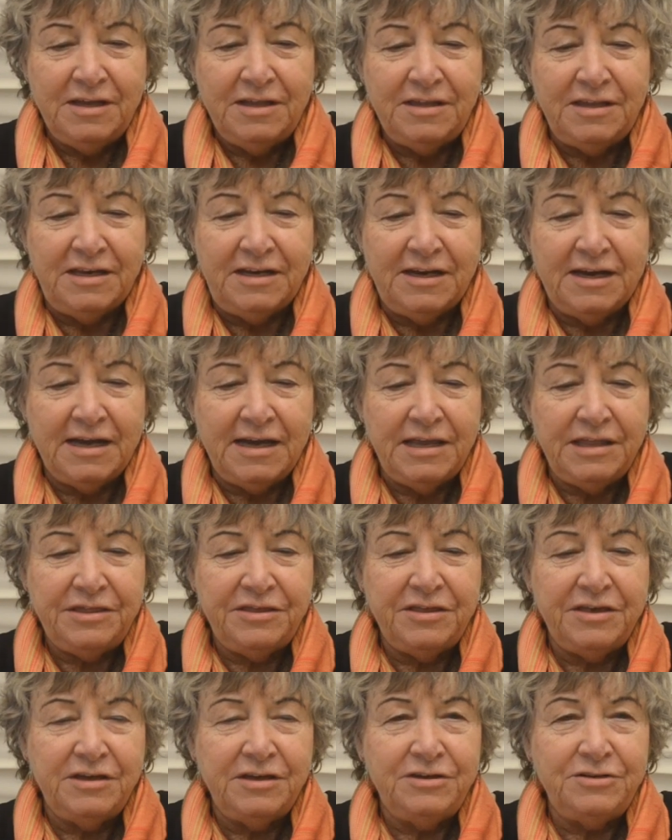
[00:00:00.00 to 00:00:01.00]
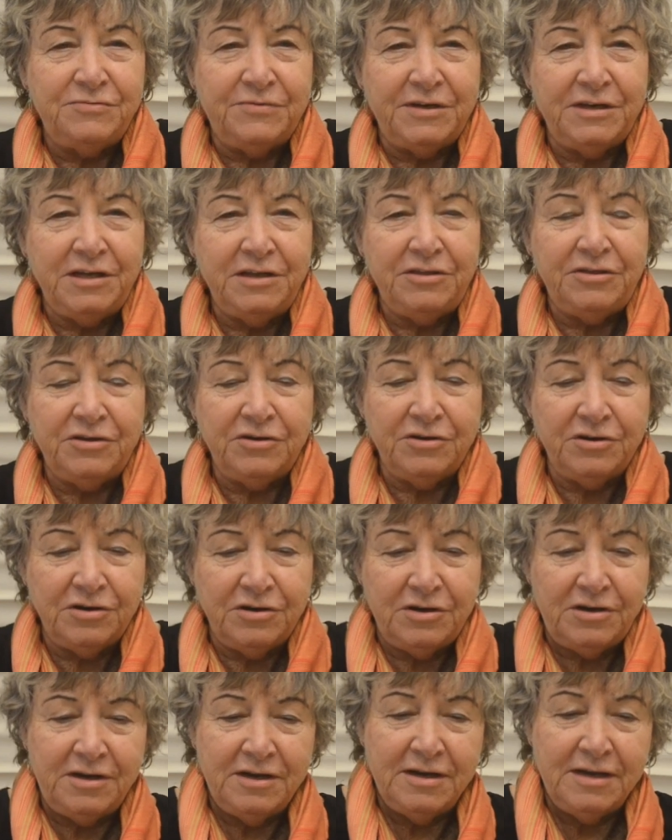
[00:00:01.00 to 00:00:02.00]
the 9th,
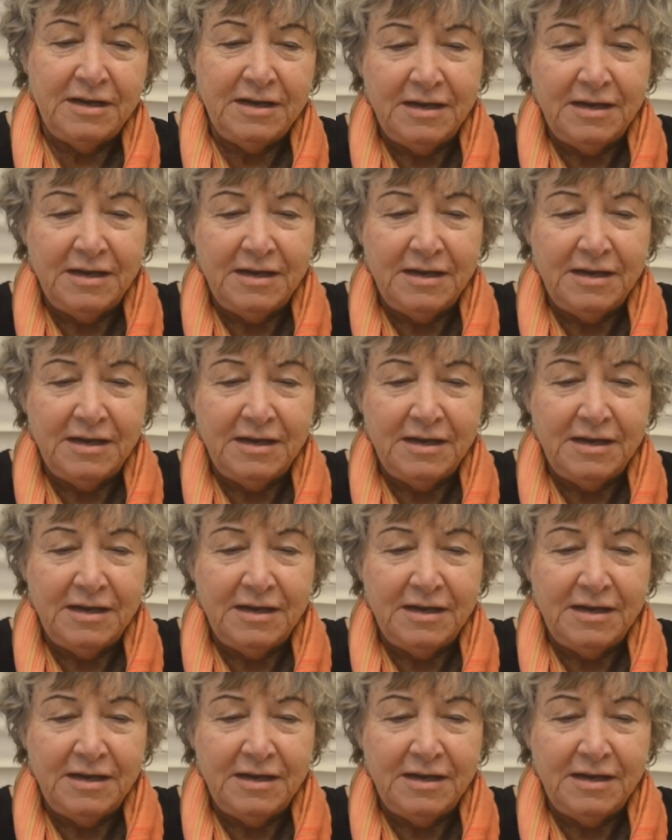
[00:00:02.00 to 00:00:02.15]
23rd,